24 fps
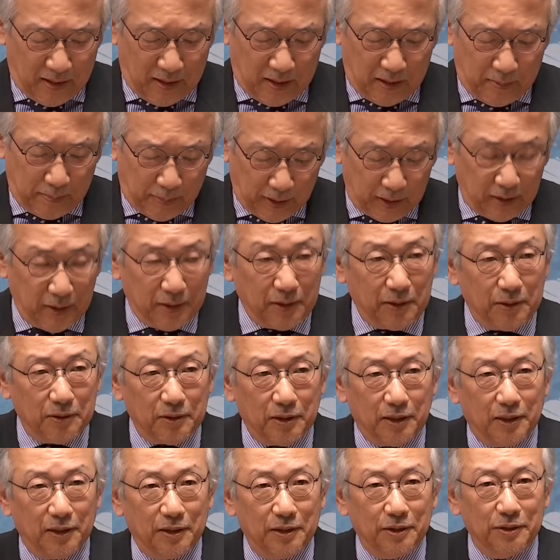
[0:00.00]
In
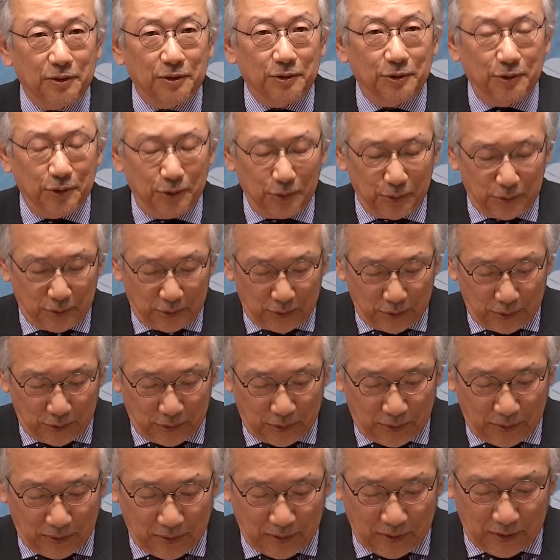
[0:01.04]
particular, due to